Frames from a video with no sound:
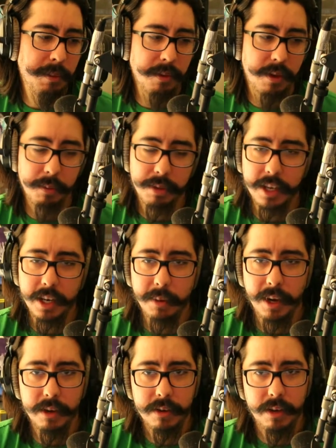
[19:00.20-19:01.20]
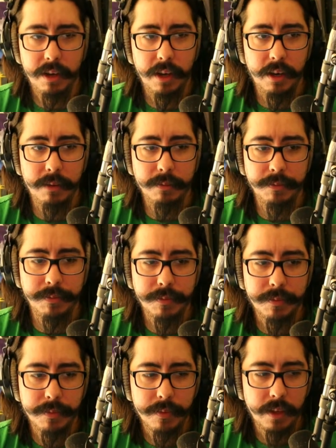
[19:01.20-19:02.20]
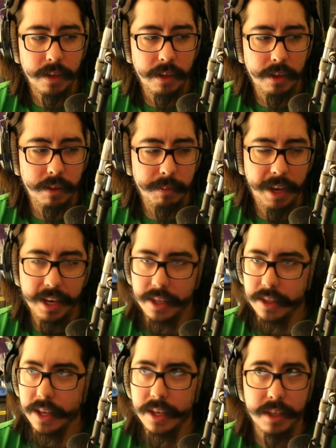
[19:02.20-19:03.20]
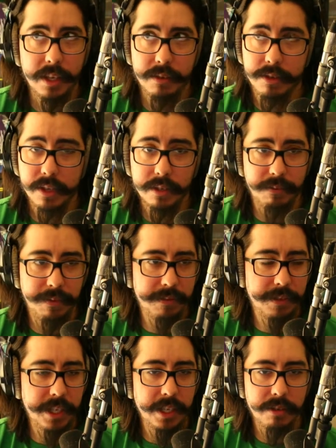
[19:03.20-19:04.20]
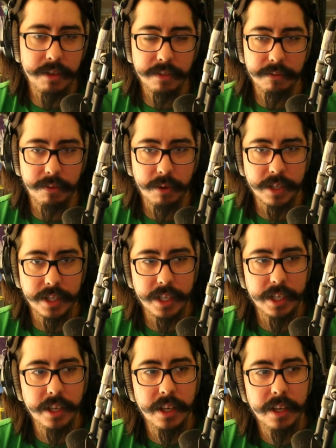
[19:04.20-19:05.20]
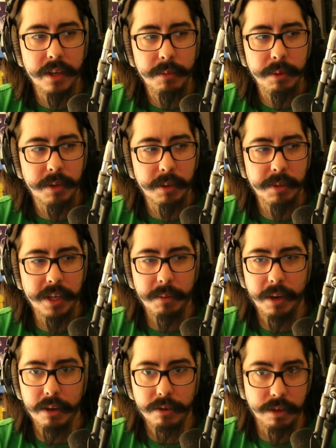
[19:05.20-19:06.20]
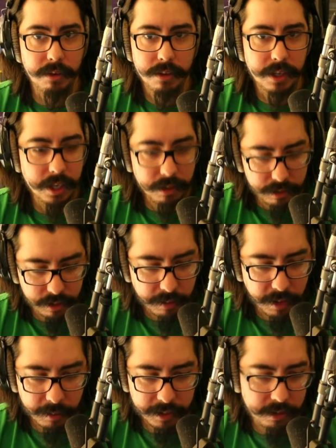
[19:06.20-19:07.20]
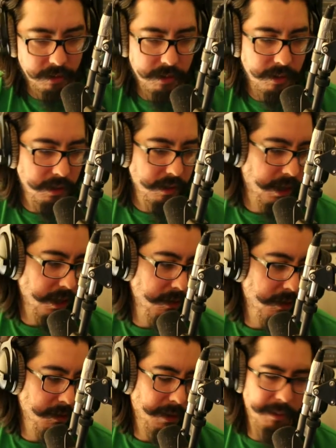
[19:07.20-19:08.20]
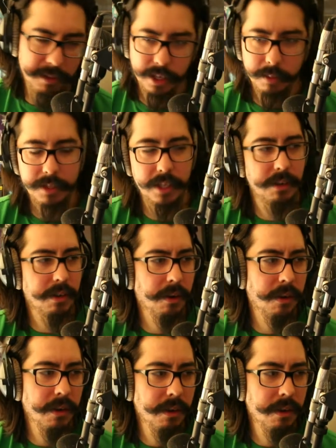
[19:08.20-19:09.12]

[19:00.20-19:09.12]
complained about, back in like the 2015, 2014, people complained about, oh, don't look at YouTube comments, look at YouTube comments. And I'm sitting there going,